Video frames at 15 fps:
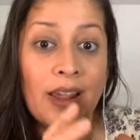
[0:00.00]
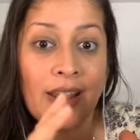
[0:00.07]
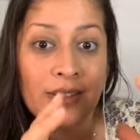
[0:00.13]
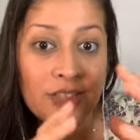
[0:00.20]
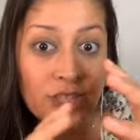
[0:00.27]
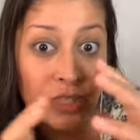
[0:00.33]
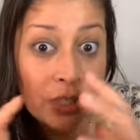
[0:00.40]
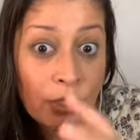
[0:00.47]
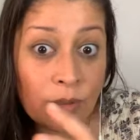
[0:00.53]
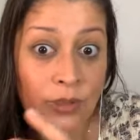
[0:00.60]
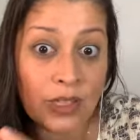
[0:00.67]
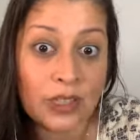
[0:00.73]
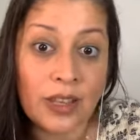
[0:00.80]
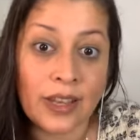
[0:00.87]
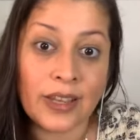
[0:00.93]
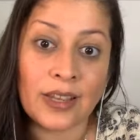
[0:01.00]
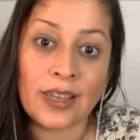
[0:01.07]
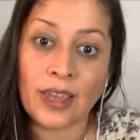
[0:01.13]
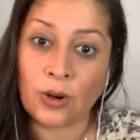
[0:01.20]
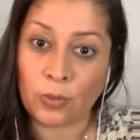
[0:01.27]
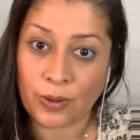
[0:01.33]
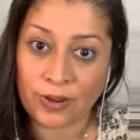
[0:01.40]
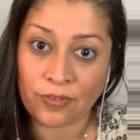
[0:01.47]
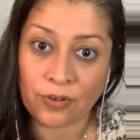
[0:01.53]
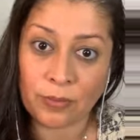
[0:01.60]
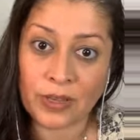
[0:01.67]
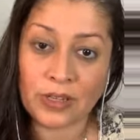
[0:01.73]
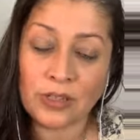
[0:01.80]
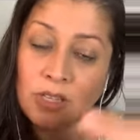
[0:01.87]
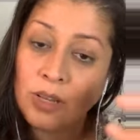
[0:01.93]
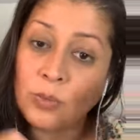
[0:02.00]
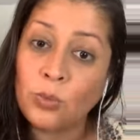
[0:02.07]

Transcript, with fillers: and slowly like get away from it.